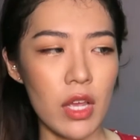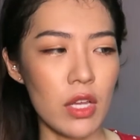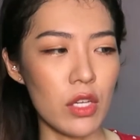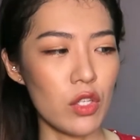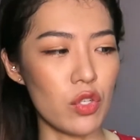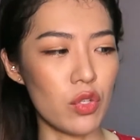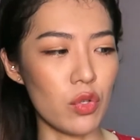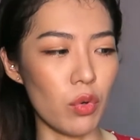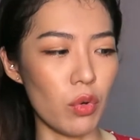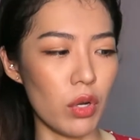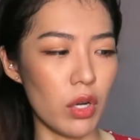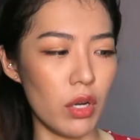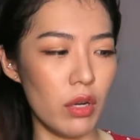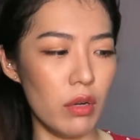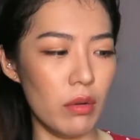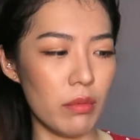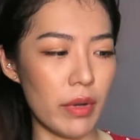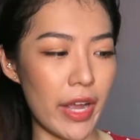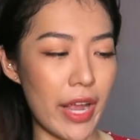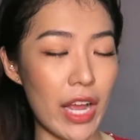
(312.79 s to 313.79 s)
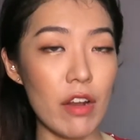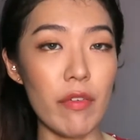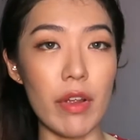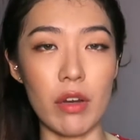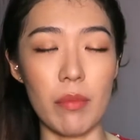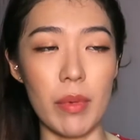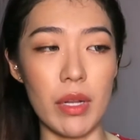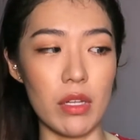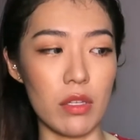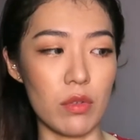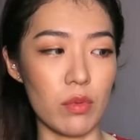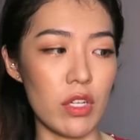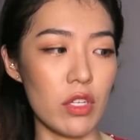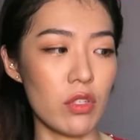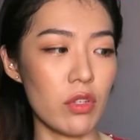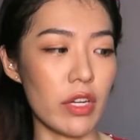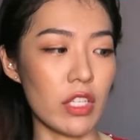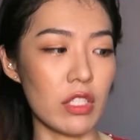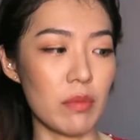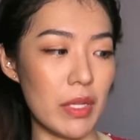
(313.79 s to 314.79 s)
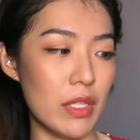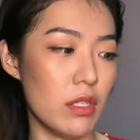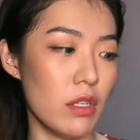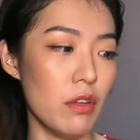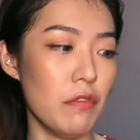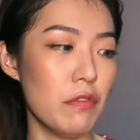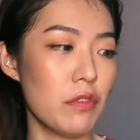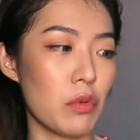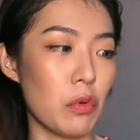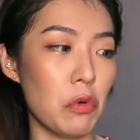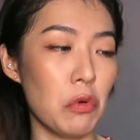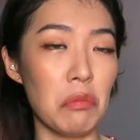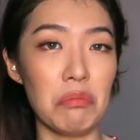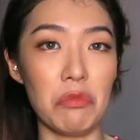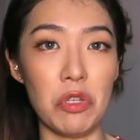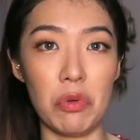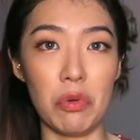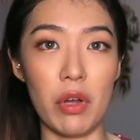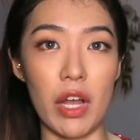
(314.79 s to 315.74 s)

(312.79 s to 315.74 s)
So I highly recommend this one. It's not expensive, so you know,